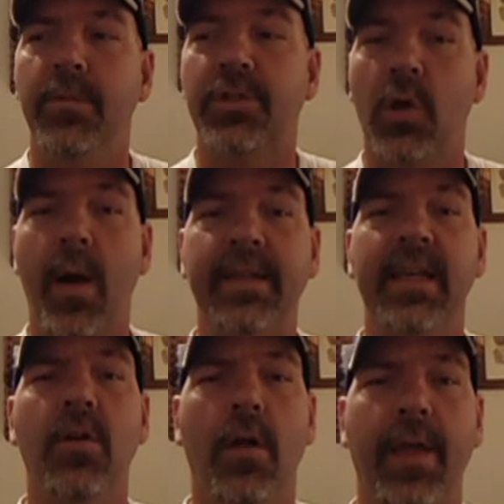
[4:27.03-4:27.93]
So I did
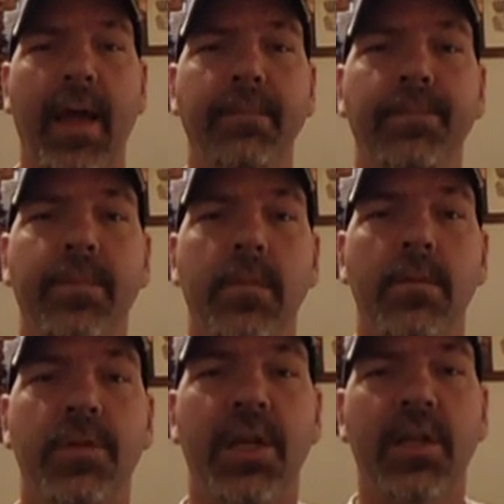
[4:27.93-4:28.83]
all that,
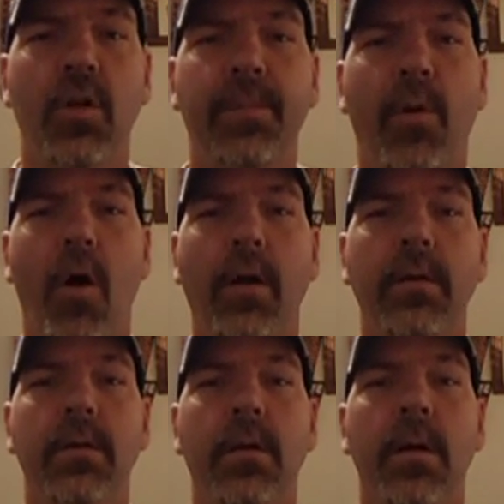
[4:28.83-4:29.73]
took it all apart,
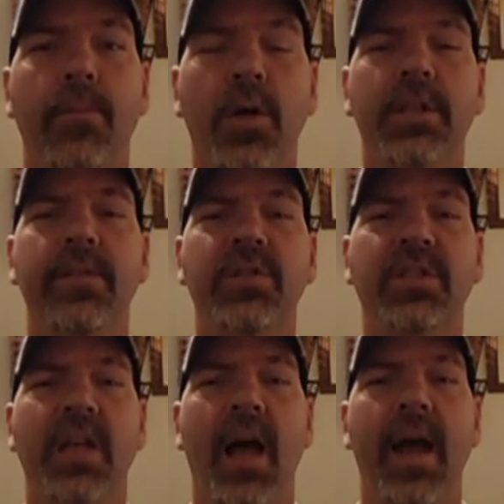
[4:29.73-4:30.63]
put it to the
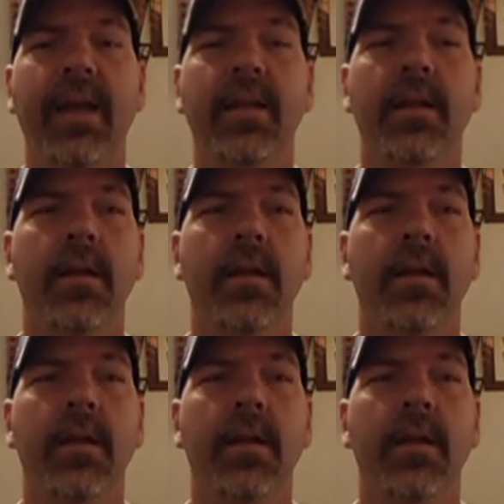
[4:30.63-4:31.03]
side,